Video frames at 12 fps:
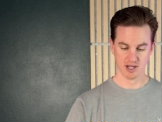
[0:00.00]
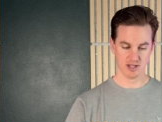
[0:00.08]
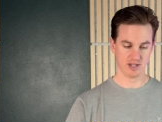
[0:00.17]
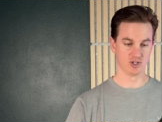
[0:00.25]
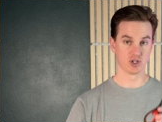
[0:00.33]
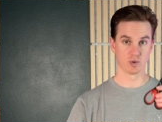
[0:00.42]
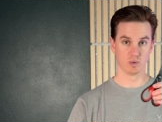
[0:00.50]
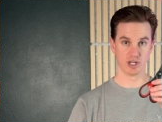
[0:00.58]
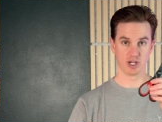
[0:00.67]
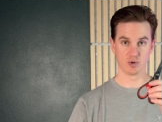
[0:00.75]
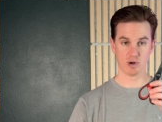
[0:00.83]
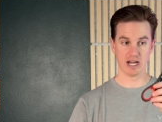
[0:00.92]
These are
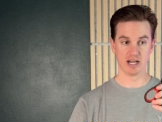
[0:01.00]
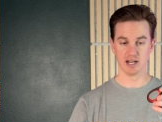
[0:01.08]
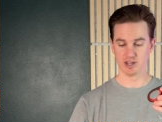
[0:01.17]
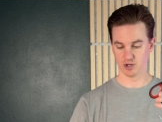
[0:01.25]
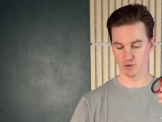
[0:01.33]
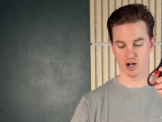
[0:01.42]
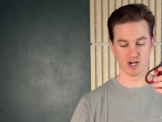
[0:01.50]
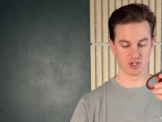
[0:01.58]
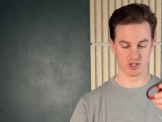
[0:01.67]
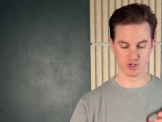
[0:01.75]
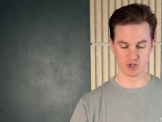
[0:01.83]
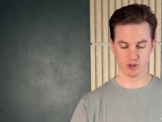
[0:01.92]
really great in the garage
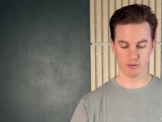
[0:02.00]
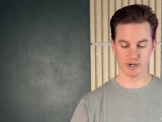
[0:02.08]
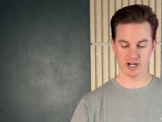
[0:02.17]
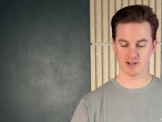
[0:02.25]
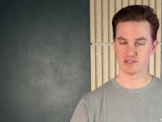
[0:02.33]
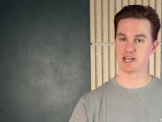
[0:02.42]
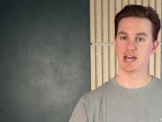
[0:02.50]
and the toolbox.